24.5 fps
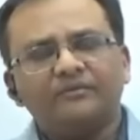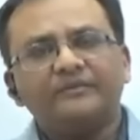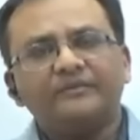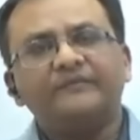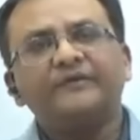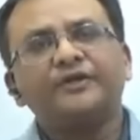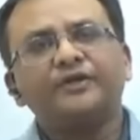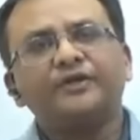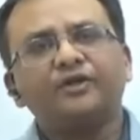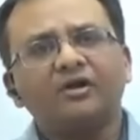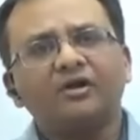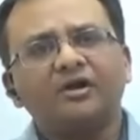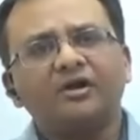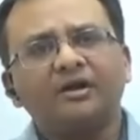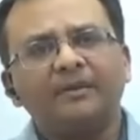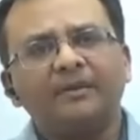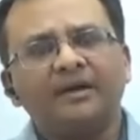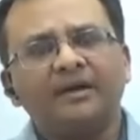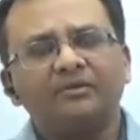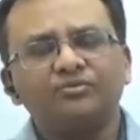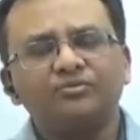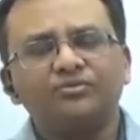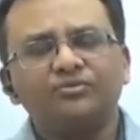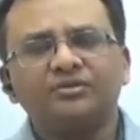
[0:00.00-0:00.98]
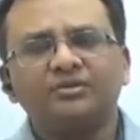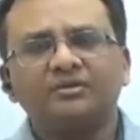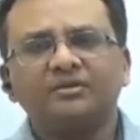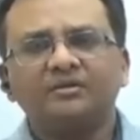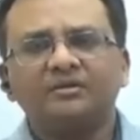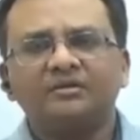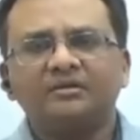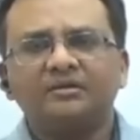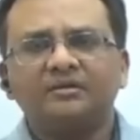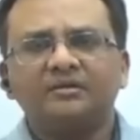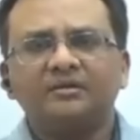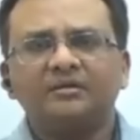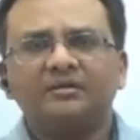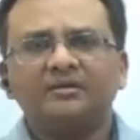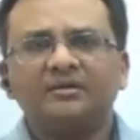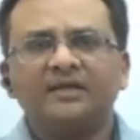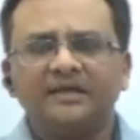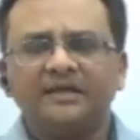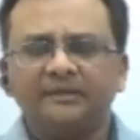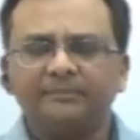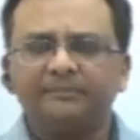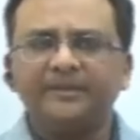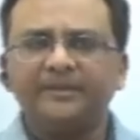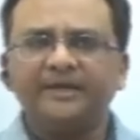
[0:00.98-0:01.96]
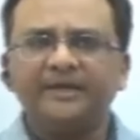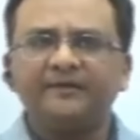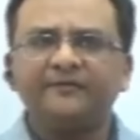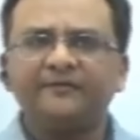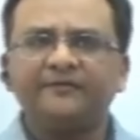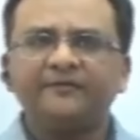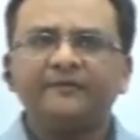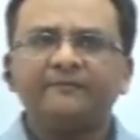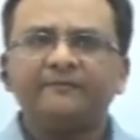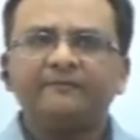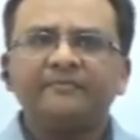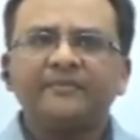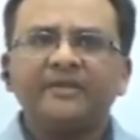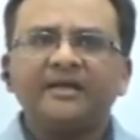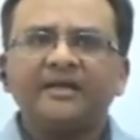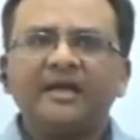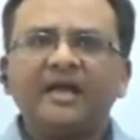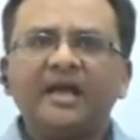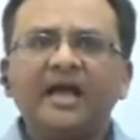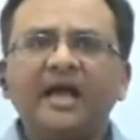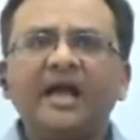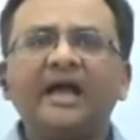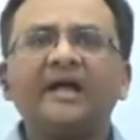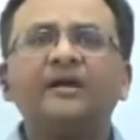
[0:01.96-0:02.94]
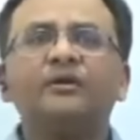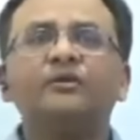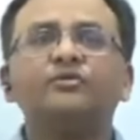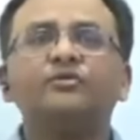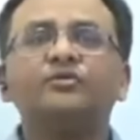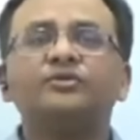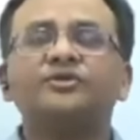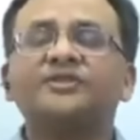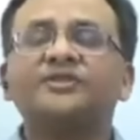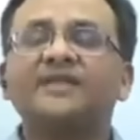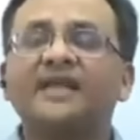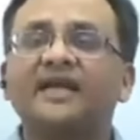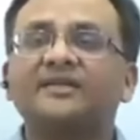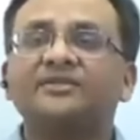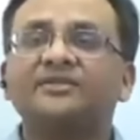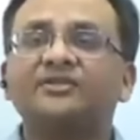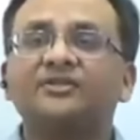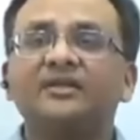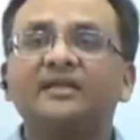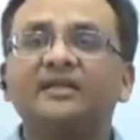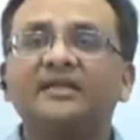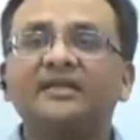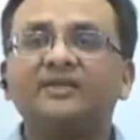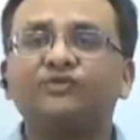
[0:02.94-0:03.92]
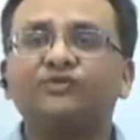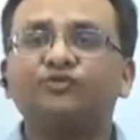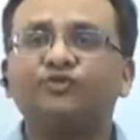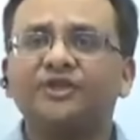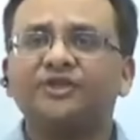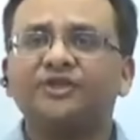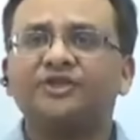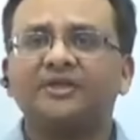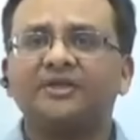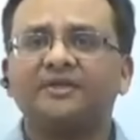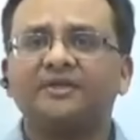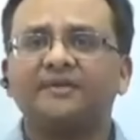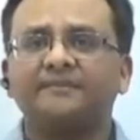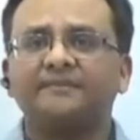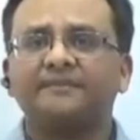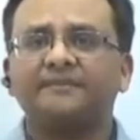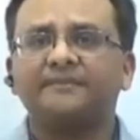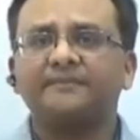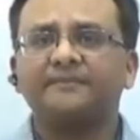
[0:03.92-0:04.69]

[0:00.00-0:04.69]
we will talk about, in brief, Anglo-Saxon literature.